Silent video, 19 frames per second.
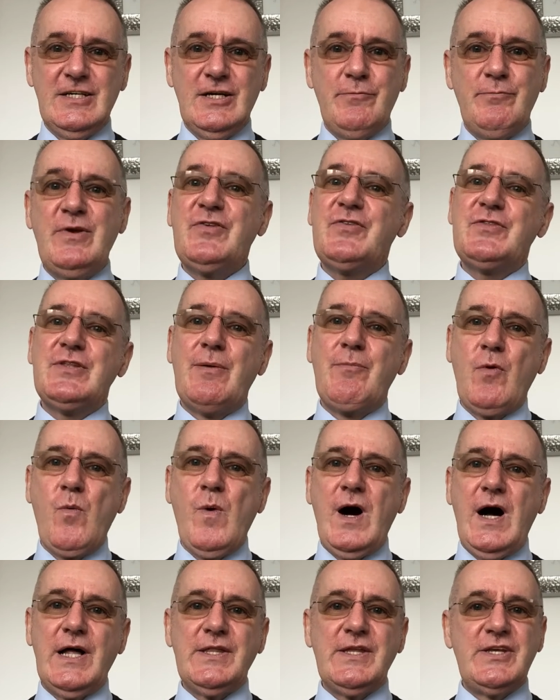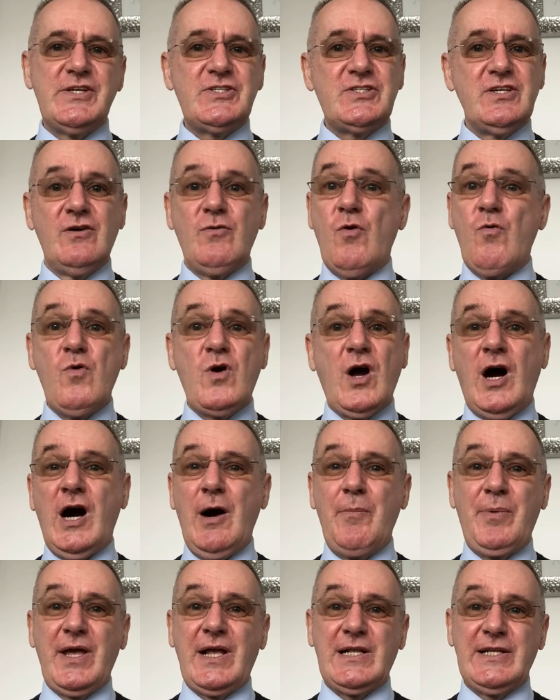Myth number one is that all
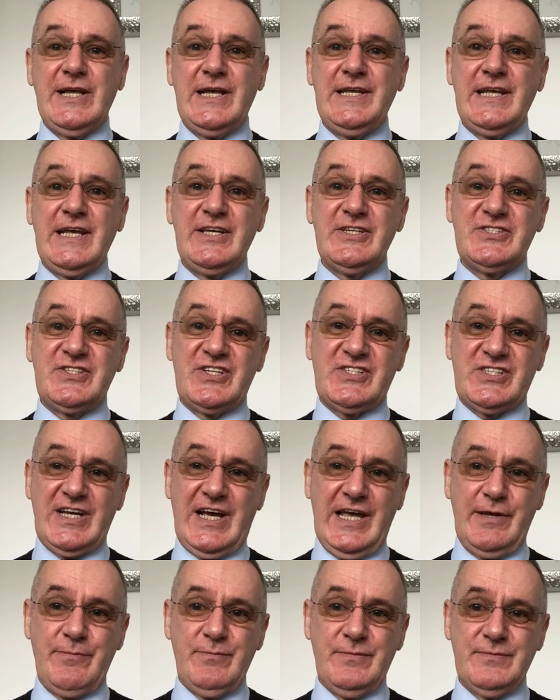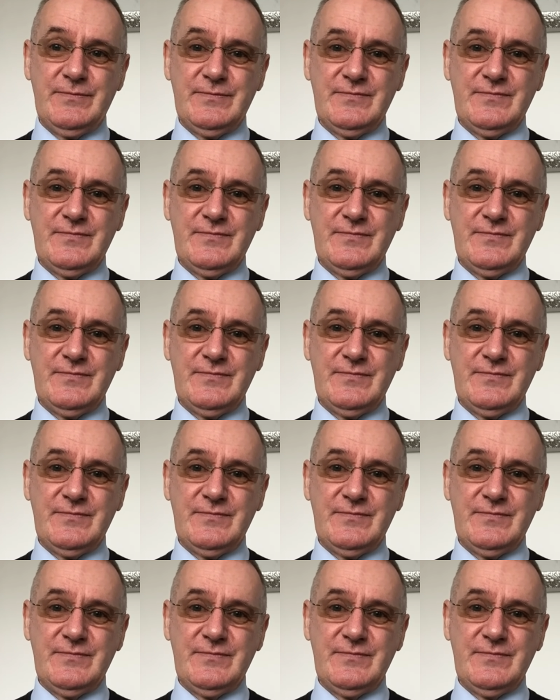carpet cleaning is the same.